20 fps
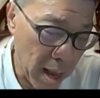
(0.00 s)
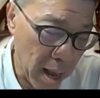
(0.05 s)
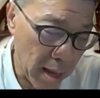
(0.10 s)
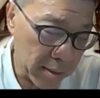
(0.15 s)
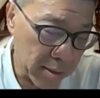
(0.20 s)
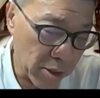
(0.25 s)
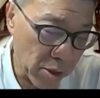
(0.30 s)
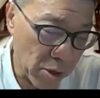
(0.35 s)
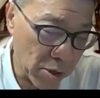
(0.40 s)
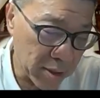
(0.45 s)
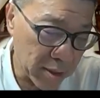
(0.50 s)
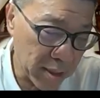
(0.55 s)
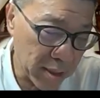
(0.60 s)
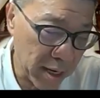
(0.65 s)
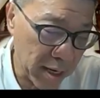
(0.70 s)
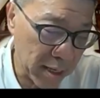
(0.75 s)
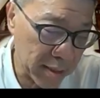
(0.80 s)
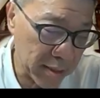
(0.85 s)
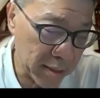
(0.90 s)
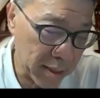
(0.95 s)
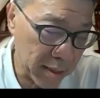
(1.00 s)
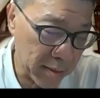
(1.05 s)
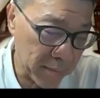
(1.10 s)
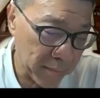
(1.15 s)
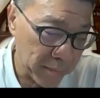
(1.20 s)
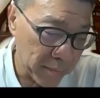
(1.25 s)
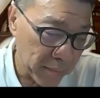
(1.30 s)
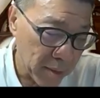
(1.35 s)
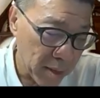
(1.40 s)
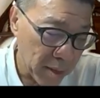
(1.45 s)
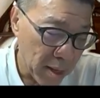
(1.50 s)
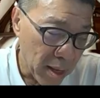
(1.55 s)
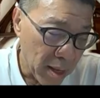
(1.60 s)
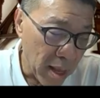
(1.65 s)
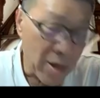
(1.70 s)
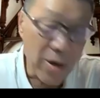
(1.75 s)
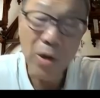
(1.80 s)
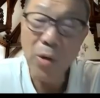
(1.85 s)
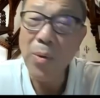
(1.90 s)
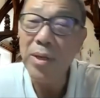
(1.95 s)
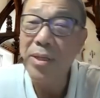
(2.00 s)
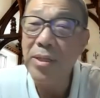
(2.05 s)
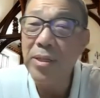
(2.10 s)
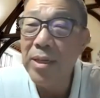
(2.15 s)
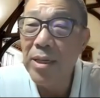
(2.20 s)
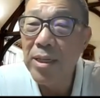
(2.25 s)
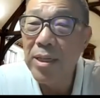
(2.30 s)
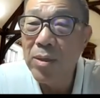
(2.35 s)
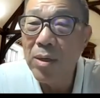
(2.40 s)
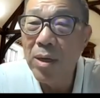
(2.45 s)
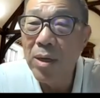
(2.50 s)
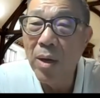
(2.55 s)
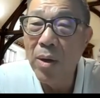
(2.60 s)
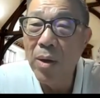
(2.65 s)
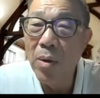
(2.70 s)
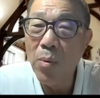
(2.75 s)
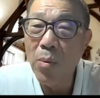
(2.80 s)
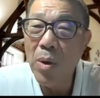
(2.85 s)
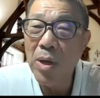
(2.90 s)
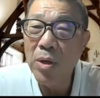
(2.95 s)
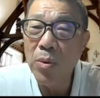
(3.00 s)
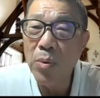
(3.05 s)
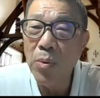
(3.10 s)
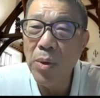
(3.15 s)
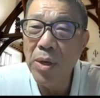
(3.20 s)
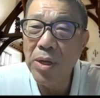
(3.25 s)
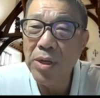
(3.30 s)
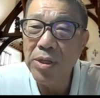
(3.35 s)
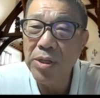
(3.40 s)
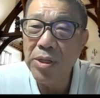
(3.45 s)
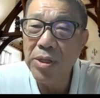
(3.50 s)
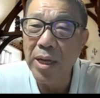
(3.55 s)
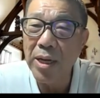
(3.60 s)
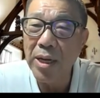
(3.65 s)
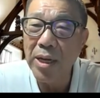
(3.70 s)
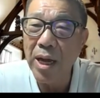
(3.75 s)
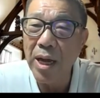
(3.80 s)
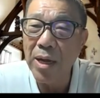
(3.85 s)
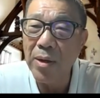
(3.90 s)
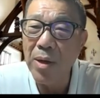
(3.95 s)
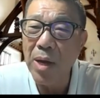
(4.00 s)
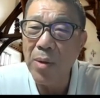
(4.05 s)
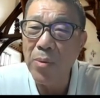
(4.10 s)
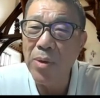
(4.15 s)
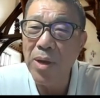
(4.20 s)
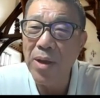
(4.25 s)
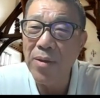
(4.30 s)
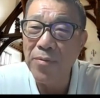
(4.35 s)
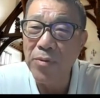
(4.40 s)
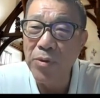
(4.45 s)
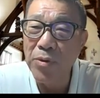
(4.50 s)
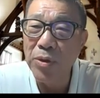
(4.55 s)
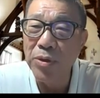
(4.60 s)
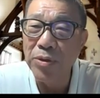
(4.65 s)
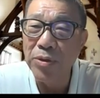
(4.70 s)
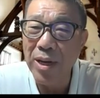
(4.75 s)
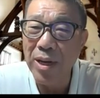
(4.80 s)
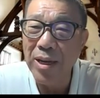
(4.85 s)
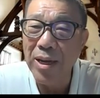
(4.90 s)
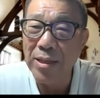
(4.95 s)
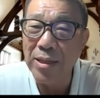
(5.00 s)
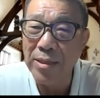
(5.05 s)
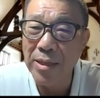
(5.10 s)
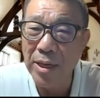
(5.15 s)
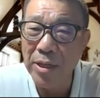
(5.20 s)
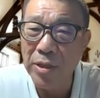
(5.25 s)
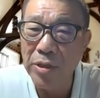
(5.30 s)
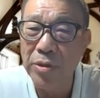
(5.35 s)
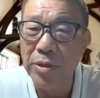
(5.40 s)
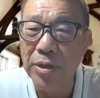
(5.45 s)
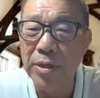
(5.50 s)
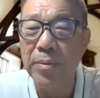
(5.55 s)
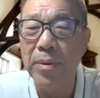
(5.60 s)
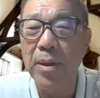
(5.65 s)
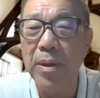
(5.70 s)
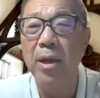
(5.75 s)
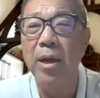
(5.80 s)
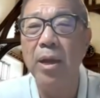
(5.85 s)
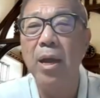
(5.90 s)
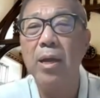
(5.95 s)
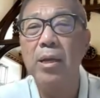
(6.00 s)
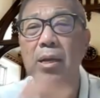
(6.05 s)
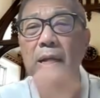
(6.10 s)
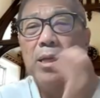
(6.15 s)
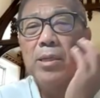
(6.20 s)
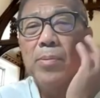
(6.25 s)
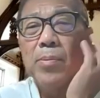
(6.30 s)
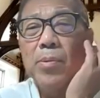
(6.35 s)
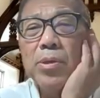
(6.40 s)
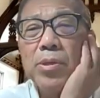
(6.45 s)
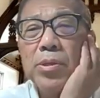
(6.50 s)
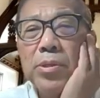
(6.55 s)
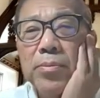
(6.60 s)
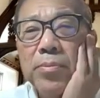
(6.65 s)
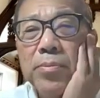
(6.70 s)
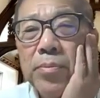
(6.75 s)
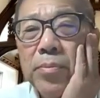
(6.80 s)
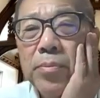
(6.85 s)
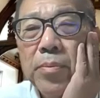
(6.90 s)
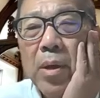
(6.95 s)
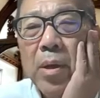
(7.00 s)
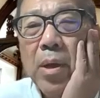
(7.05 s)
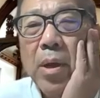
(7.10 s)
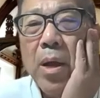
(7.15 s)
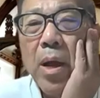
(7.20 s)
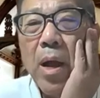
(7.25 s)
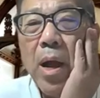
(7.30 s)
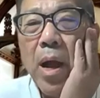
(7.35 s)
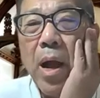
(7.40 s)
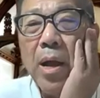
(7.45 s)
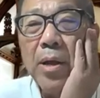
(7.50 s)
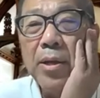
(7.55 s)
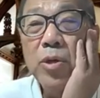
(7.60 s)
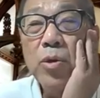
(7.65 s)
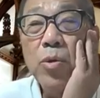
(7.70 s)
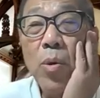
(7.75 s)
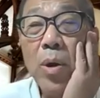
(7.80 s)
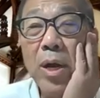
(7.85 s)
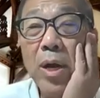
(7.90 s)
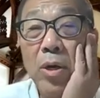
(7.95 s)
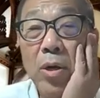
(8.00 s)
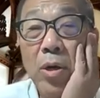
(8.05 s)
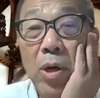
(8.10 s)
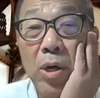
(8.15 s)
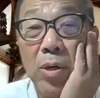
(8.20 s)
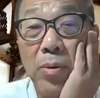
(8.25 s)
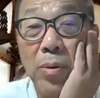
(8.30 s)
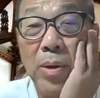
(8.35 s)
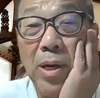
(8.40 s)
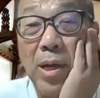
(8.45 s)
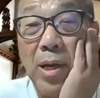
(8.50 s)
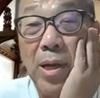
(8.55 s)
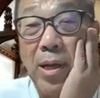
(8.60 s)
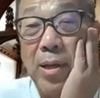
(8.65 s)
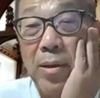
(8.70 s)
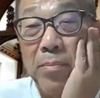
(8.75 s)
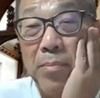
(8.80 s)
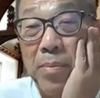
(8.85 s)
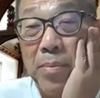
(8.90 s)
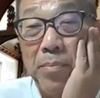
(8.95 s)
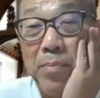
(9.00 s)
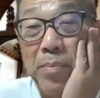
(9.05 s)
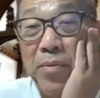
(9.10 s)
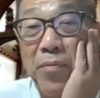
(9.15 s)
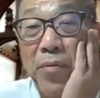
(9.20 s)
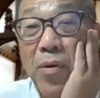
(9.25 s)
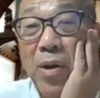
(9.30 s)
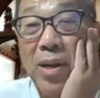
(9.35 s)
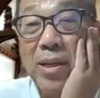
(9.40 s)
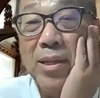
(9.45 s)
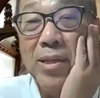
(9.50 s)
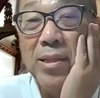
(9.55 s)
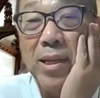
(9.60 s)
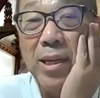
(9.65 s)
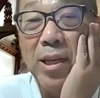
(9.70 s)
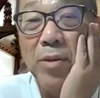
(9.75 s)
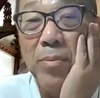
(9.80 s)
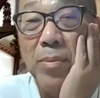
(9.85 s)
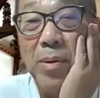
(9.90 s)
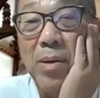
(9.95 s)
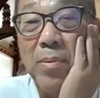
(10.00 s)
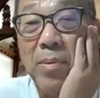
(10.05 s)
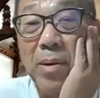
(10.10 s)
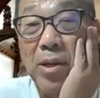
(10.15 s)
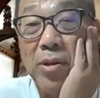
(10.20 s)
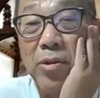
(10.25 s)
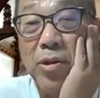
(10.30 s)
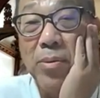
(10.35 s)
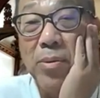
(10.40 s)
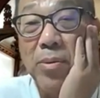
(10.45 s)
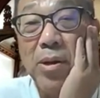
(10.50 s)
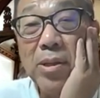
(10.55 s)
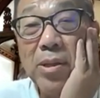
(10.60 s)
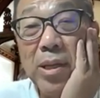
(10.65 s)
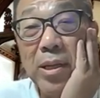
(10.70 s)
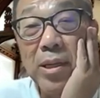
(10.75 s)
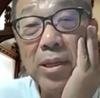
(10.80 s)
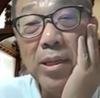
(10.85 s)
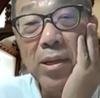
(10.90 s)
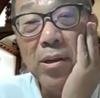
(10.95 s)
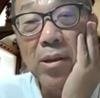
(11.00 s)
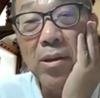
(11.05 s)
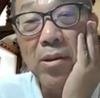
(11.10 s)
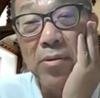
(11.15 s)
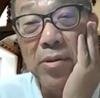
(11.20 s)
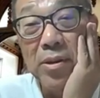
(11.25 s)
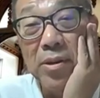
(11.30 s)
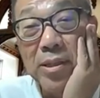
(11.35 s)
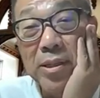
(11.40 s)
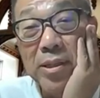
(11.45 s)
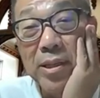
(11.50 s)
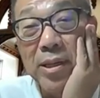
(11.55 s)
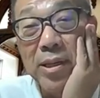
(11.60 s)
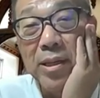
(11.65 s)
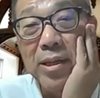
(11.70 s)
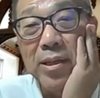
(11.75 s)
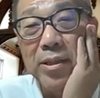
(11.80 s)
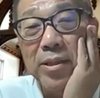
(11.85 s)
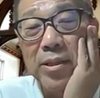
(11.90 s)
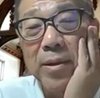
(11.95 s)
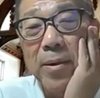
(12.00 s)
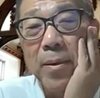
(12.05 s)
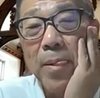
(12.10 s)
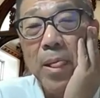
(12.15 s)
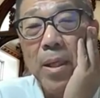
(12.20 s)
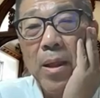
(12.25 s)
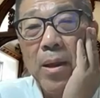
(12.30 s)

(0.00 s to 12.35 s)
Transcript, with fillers: as a context, yeah? And your question is, uh, what do you wish that I, I would have known, right, as an actuary? Uh, I, I suppose I knew quite a lot when I, before I decided to become an actuary, because I did a lot of research